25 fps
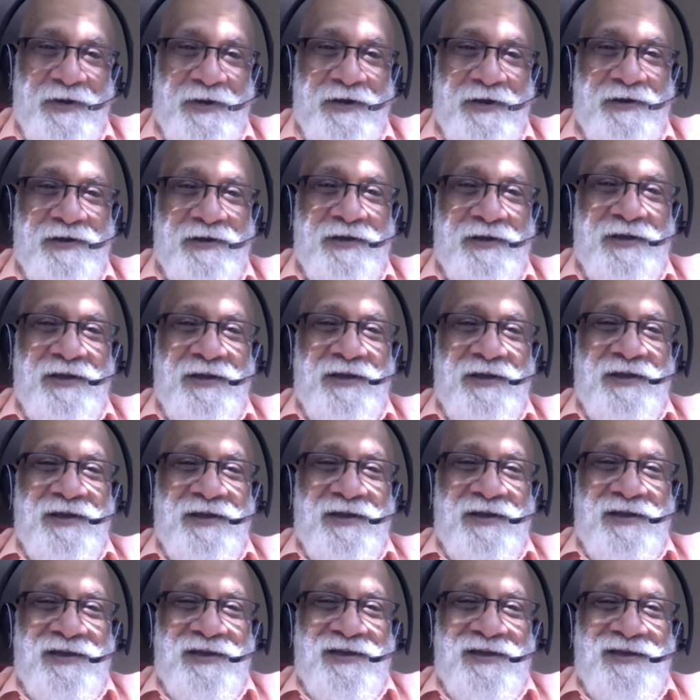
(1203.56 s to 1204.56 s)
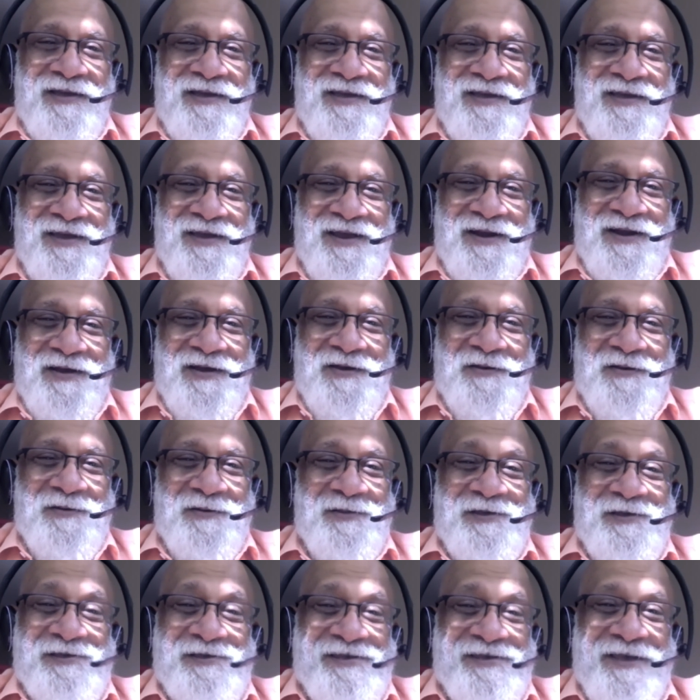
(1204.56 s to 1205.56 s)
it. You know,
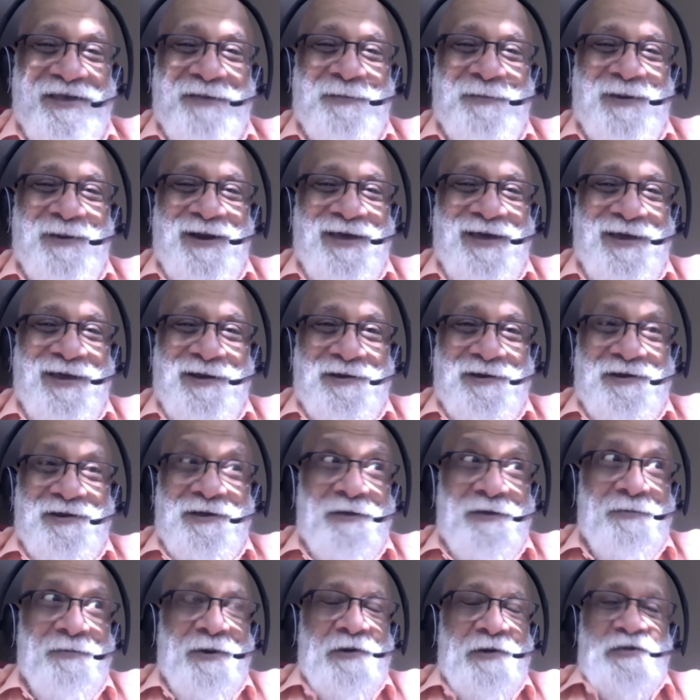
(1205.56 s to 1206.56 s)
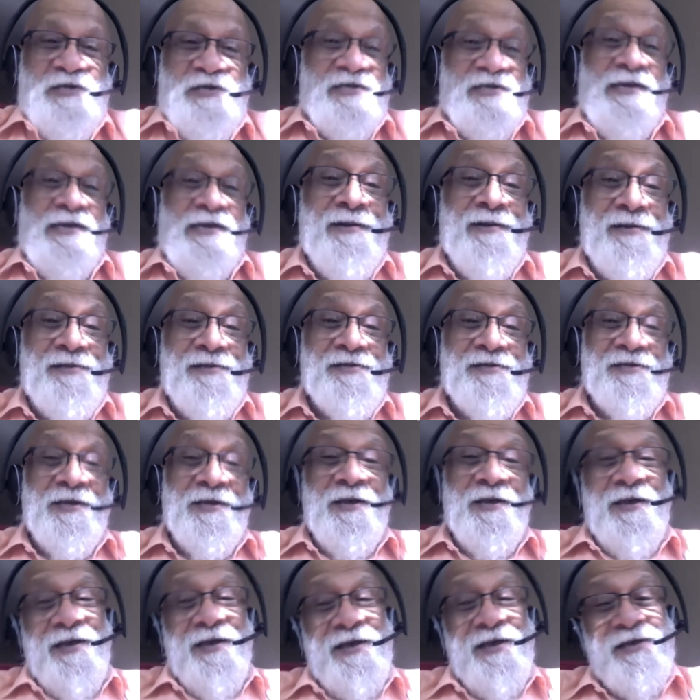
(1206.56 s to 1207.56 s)
the same clarity about sins
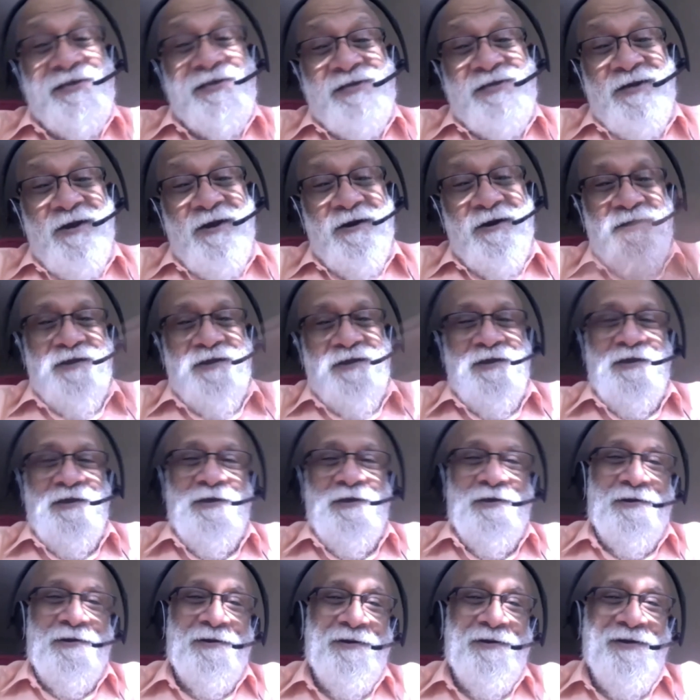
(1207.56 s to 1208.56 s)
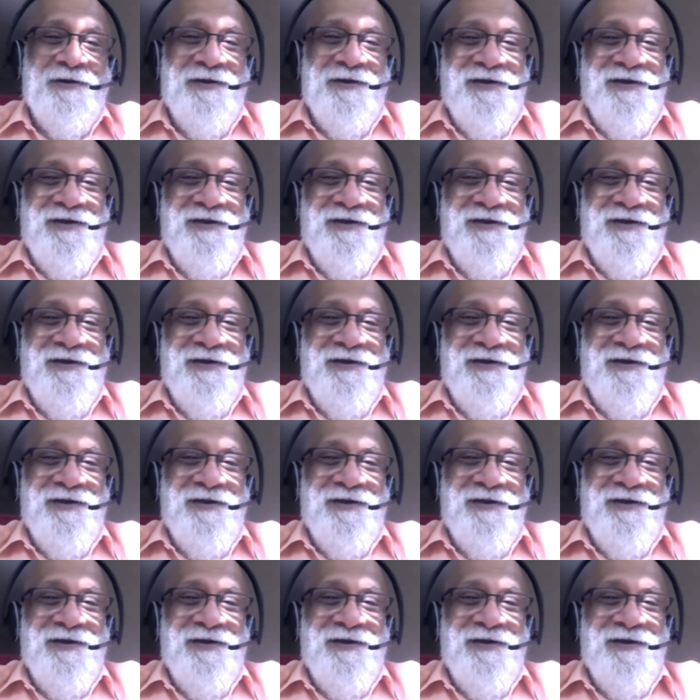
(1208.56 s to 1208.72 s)
is not here,